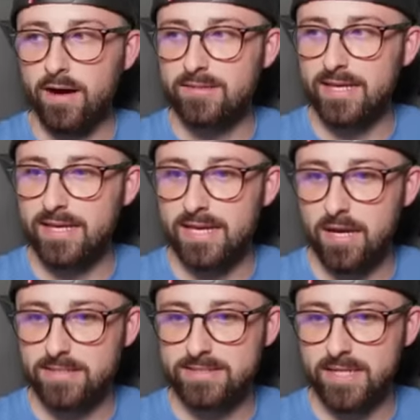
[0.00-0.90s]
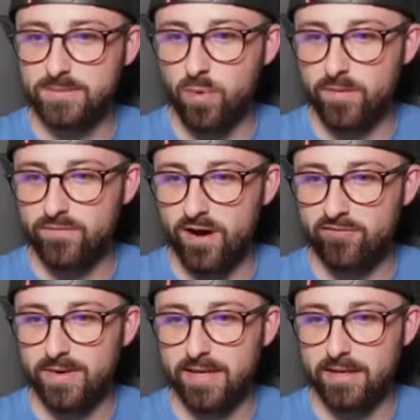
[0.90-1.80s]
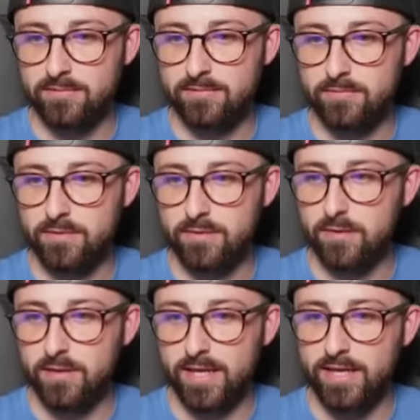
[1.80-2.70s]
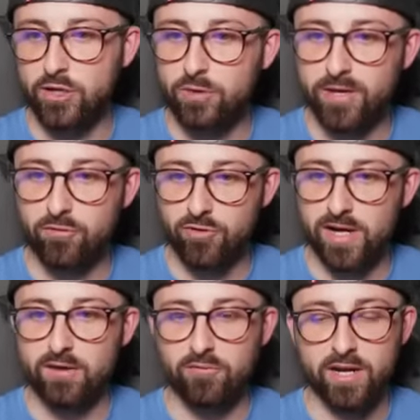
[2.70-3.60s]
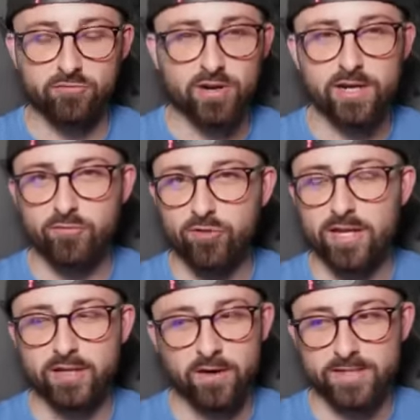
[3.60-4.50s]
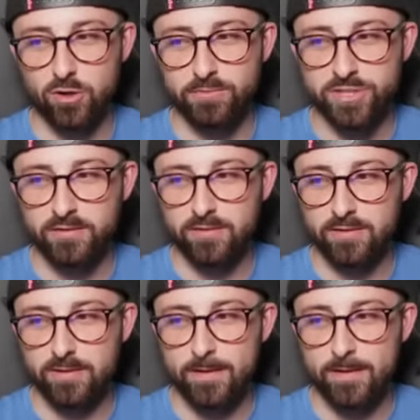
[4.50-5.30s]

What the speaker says: I think at 6.5 million, he could be a really, really, really, really nice option.